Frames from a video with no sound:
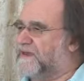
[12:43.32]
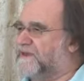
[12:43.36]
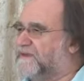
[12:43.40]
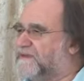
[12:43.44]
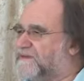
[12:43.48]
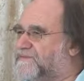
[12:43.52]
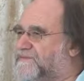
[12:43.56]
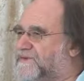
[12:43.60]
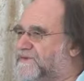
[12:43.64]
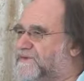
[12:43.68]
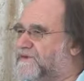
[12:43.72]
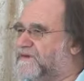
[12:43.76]

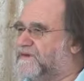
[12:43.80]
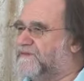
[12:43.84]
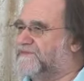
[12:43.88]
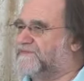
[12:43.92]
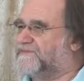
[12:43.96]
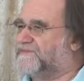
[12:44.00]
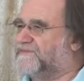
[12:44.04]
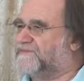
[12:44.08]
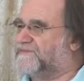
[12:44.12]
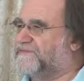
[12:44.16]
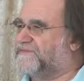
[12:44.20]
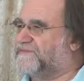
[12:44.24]
And in the
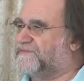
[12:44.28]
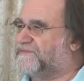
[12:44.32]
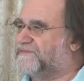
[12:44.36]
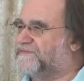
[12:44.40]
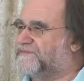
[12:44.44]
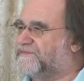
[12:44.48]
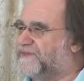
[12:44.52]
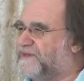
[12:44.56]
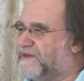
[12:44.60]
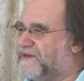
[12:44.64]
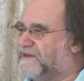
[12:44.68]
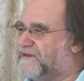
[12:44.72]
last
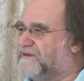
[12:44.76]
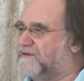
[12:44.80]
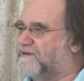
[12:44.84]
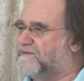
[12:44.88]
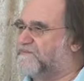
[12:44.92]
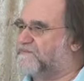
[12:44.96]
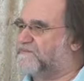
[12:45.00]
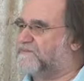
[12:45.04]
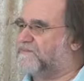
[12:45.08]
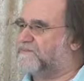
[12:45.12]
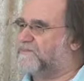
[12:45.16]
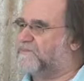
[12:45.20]

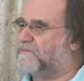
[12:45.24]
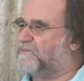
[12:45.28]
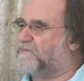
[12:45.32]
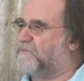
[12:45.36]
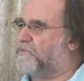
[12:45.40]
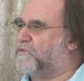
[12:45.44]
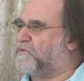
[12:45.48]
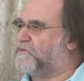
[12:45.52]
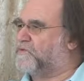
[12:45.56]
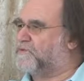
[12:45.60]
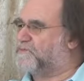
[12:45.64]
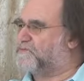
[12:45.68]
time,
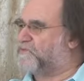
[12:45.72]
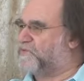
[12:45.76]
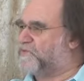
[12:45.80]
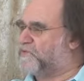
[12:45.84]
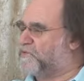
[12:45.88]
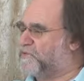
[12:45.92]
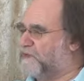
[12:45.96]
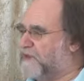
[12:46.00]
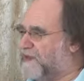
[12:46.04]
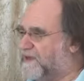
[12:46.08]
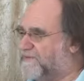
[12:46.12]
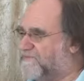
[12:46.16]
more and
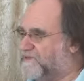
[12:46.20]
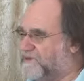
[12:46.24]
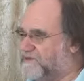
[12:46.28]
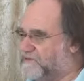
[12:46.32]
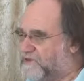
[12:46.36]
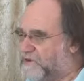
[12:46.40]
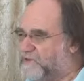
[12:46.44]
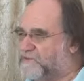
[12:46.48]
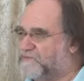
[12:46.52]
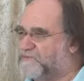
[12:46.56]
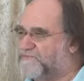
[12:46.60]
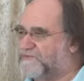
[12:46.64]
more we have
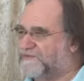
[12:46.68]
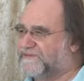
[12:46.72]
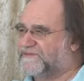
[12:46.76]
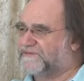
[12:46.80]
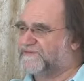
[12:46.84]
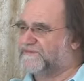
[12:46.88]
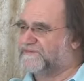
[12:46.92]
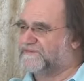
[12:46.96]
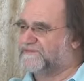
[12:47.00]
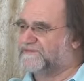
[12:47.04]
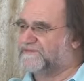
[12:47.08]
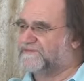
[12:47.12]
our own
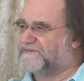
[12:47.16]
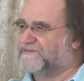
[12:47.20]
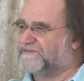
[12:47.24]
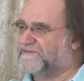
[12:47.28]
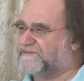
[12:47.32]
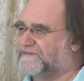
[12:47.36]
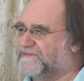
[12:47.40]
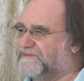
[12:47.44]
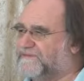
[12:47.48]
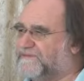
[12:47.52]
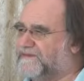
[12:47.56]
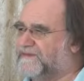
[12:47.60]

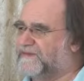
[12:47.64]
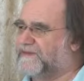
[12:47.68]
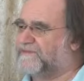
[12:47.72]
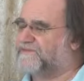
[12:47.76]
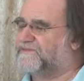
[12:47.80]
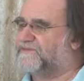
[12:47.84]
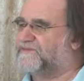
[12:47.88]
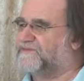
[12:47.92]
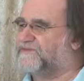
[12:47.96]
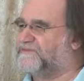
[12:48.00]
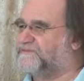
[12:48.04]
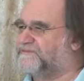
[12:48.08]
businesses,
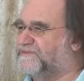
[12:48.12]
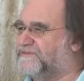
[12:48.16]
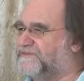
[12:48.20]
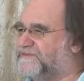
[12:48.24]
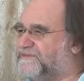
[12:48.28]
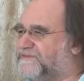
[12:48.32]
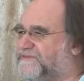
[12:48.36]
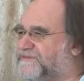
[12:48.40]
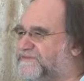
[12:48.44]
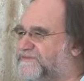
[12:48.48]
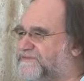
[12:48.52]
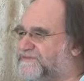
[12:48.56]
and these
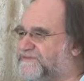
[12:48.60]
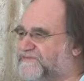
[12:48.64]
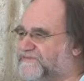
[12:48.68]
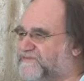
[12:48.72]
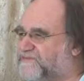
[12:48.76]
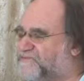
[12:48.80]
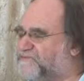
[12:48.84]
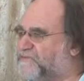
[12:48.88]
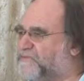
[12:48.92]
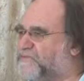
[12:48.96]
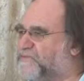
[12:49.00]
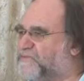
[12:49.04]
businesses
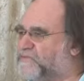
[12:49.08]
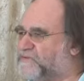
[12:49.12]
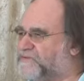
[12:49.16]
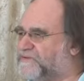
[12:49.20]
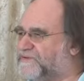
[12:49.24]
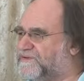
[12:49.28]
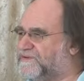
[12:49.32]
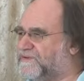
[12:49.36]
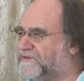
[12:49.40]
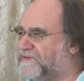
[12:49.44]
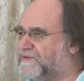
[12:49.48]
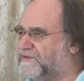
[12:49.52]
support
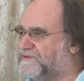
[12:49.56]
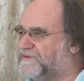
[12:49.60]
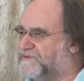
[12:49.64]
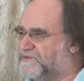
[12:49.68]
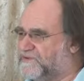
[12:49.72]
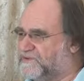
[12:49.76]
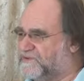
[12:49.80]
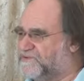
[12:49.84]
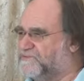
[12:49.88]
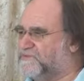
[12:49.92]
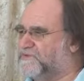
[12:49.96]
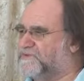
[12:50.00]

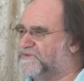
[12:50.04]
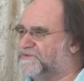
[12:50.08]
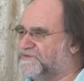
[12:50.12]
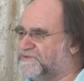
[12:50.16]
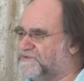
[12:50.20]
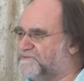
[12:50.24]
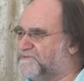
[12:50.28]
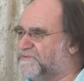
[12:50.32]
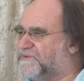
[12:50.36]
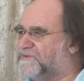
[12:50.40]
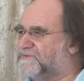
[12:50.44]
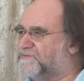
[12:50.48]
the
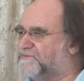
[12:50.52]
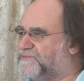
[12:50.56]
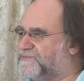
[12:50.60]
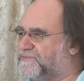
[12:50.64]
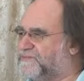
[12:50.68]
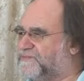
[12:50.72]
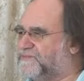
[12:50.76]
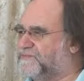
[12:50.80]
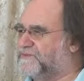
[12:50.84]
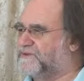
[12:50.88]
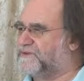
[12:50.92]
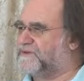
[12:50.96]
community
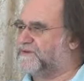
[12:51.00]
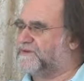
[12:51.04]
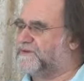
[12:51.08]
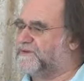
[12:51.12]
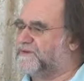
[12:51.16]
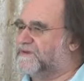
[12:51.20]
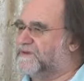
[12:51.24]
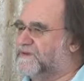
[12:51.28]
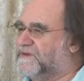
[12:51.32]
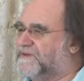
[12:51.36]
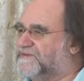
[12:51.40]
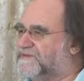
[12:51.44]
people,
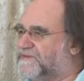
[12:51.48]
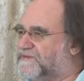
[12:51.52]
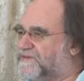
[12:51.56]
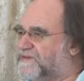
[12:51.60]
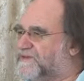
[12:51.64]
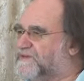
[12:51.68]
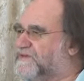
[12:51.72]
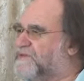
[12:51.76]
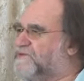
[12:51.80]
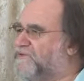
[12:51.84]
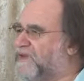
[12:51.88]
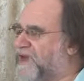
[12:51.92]
so
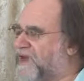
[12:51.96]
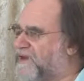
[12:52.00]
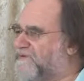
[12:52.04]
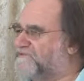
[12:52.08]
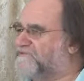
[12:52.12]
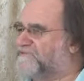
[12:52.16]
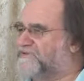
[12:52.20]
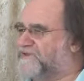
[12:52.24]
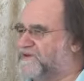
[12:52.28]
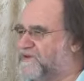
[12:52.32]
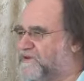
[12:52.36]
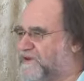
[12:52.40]
they don't
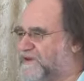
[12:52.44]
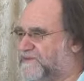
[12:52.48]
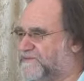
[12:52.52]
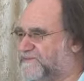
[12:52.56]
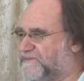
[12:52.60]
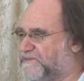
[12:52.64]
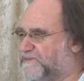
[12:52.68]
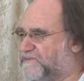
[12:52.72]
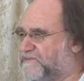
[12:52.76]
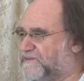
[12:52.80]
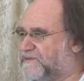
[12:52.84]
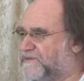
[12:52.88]
have to go
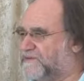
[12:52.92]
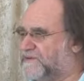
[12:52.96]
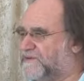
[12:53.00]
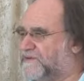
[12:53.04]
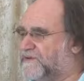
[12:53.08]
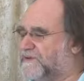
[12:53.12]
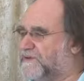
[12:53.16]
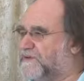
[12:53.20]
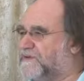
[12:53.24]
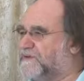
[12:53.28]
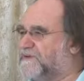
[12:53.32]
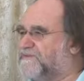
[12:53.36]
out to work.
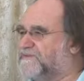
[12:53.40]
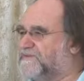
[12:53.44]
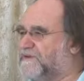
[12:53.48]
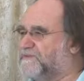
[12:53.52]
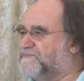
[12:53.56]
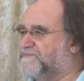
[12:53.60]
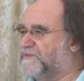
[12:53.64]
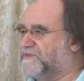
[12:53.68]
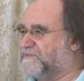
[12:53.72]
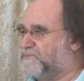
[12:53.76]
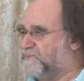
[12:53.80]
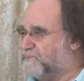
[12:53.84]

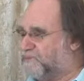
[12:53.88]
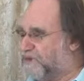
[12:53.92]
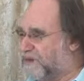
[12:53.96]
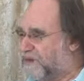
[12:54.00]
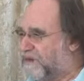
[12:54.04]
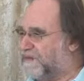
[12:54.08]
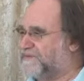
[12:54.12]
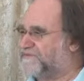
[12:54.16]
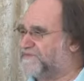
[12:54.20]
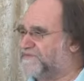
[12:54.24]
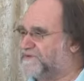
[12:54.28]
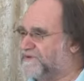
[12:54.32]
Some people
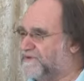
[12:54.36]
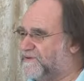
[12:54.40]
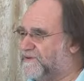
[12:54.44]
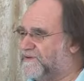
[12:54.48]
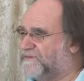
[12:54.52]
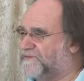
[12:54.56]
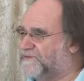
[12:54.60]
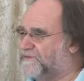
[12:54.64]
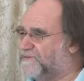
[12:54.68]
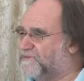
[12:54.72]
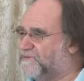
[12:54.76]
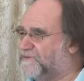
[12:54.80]
like to go
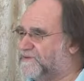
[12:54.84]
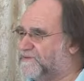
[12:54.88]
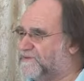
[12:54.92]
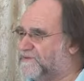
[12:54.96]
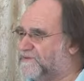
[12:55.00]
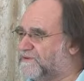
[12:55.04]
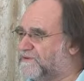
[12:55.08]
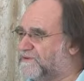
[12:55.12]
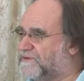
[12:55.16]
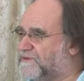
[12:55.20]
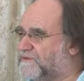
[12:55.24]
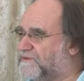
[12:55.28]
out to
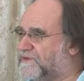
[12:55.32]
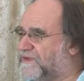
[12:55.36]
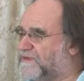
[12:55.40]
work.